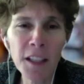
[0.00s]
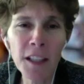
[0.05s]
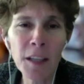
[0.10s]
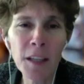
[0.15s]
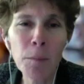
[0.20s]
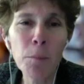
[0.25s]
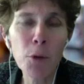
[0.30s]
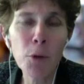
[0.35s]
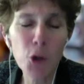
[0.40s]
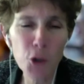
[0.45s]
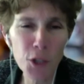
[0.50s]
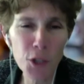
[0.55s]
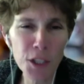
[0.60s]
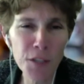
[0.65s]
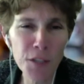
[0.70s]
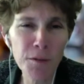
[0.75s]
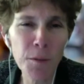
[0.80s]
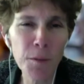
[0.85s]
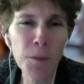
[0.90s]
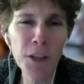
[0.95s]

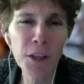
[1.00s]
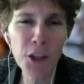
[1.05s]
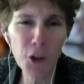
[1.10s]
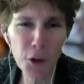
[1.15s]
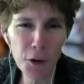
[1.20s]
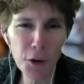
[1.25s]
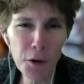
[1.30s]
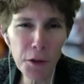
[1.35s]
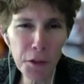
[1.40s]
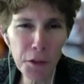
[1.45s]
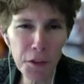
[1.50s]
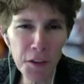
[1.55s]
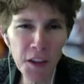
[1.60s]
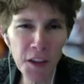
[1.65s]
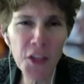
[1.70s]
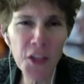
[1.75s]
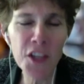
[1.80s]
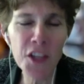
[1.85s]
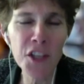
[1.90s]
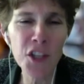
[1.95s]
emerges from the earth
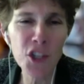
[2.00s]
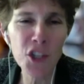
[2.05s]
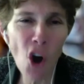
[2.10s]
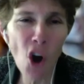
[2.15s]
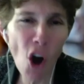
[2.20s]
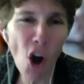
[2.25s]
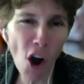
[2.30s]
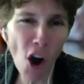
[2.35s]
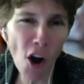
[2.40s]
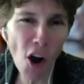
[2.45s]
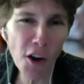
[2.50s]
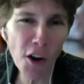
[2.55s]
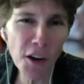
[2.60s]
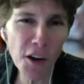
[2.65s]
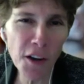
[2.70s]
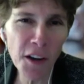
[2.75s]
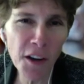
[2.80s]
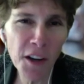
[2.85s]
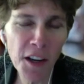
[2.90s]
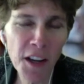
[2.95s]
and the
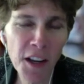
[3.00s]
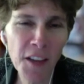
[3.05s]
song